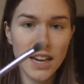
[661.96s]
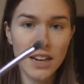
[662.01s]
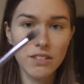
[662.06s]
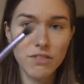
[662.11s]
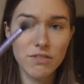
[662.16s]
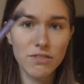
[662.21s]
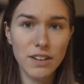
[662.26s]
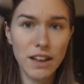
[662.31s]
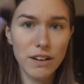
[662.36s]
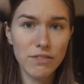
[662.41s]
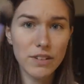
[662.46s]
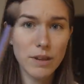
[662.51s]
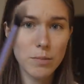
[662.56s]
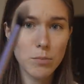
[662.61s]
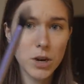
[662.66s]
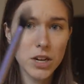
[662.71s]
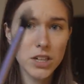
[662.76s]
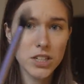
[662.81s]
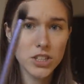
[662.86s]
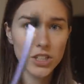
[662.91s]
kind of fluffy
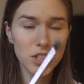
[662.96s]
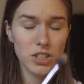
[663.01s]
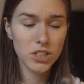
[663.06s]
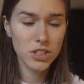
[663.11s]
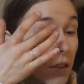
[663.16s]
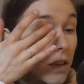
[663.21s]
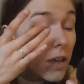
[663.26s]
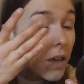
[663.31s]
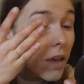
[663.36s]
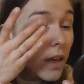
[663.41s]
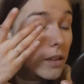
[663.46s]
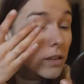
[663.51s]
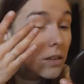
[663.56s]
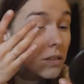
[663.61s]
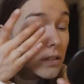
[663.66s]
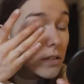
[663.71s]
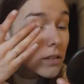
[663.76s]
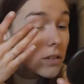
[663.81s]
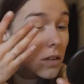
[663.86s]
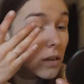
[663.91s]
brush.
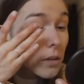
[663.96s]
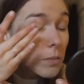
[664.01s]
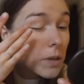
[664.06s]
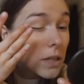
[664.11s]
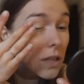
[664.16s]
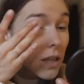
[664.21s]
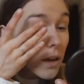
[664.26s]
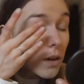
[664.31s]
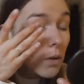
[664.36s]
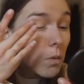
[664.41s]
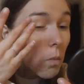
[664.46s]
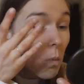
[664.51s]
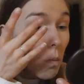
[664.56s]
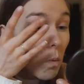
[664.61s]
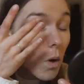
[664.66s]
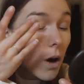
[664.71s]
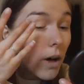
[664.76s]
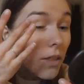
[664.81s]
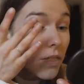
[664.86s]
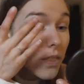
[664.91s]
Alex is gonna be like,
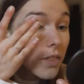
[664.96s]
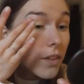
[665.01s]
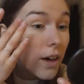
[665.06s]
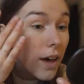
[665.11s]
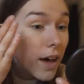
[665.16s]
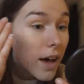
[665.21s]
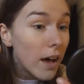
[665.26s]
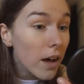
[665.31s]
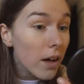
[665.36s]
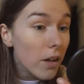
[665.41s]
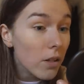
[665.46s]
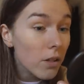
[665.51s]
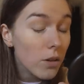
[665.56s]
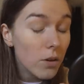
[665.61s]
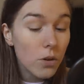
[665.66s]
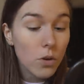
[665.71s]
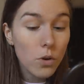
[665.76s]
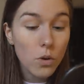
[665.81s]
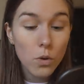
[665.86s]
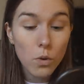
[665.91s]
what the
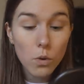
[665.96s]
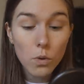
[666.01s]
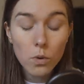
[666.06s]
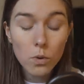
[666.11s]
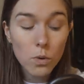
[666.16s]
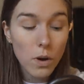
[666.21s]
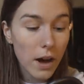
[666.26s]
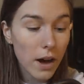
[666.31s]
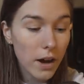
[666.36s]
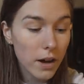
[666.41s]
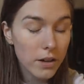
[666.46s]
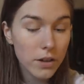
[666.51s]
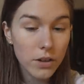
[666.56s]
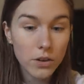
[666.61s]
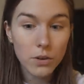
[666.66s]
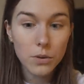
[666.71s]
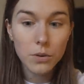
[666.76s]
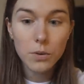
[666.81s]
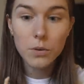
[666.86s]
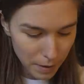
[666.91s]
hell, who are
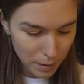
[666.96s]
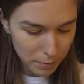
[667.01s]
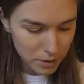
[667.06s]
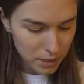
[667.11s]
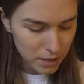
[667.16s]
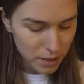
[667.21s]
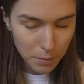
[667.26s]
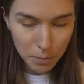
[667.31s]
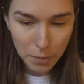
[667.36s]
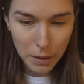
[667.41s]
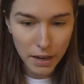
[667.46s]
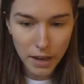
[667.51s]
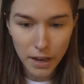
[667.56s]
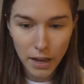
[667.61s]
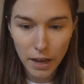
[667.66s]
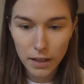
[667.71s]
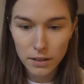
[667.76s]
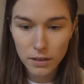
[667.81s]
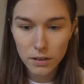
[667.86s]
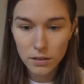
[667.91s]
you? I'm just gonna pick a
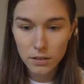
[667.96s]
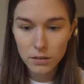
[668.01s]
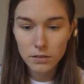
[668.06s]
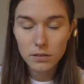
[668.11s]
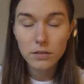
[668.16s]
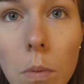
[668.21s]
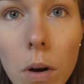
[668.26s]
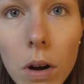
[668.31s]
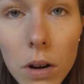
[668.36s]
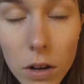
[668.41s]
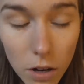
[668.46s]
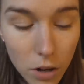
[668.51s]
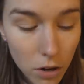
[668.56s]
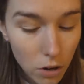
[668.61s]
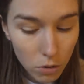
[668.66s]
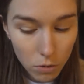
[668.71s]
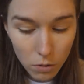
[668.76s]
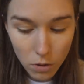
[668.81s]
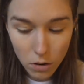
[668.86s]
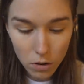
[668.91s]
color. What could
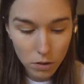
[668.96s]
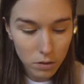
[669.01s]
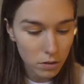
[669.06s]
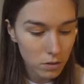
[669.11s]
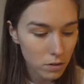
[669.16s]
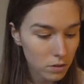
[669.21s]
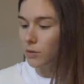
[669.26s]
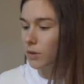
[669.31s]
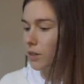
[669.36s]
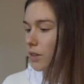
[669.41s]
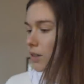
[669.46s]
go wrong? I'm